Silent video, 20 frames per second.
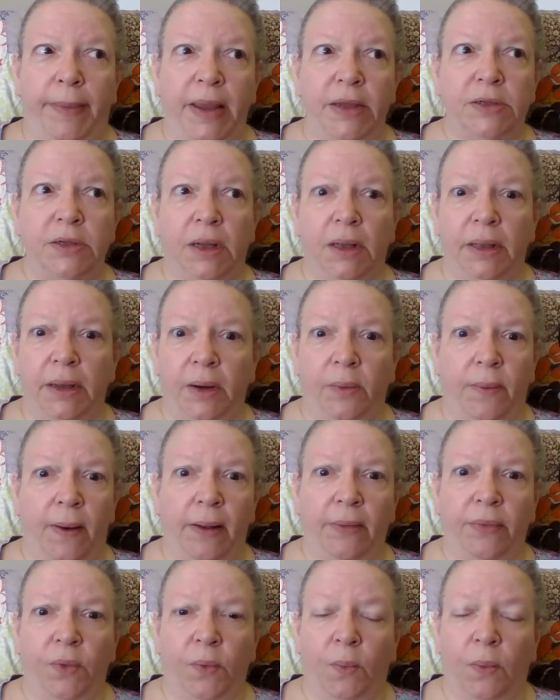basically
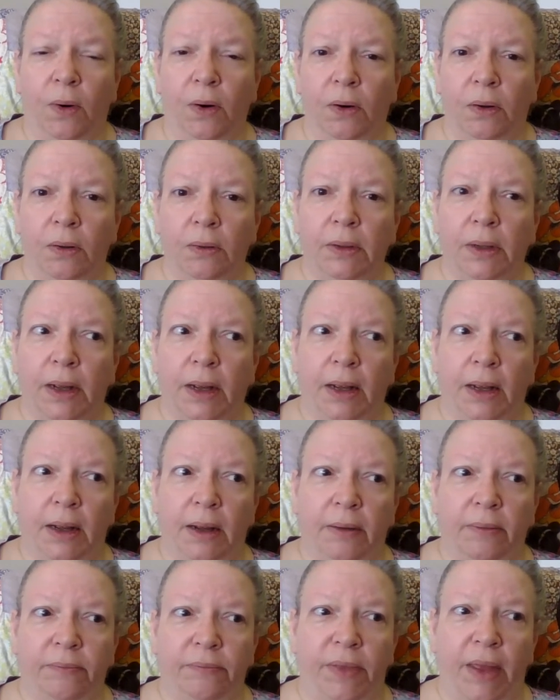around the world.
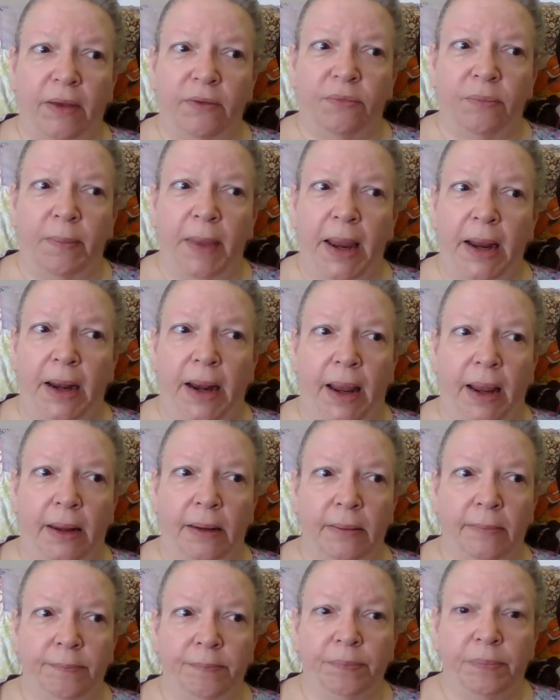They've made
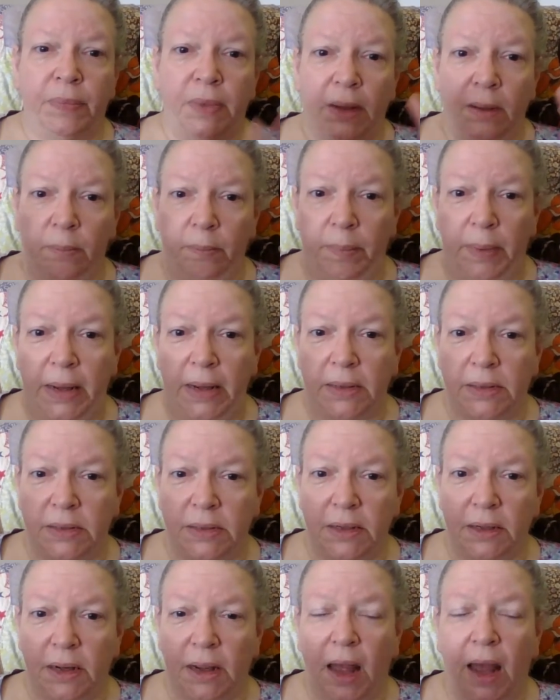a
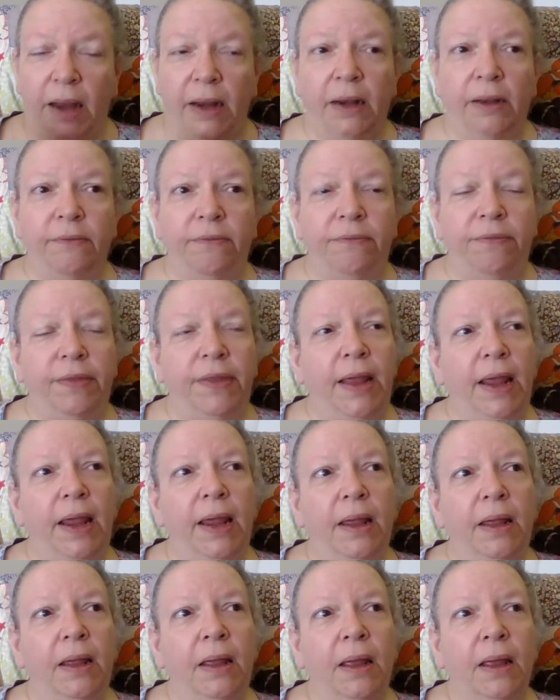pizza kind of
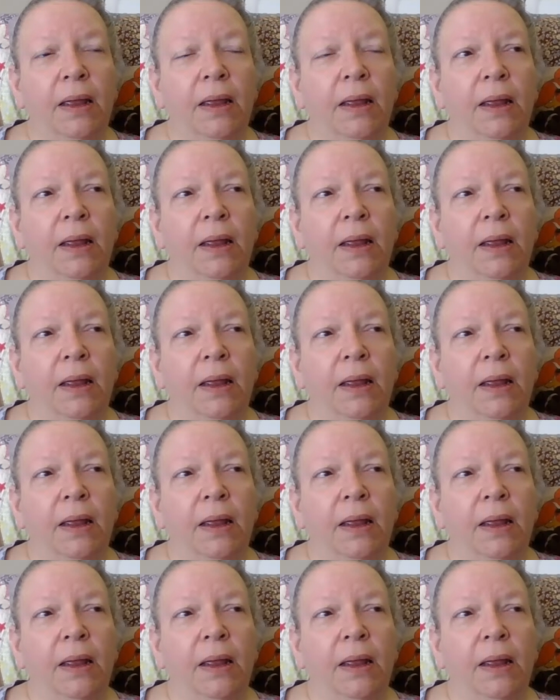thing.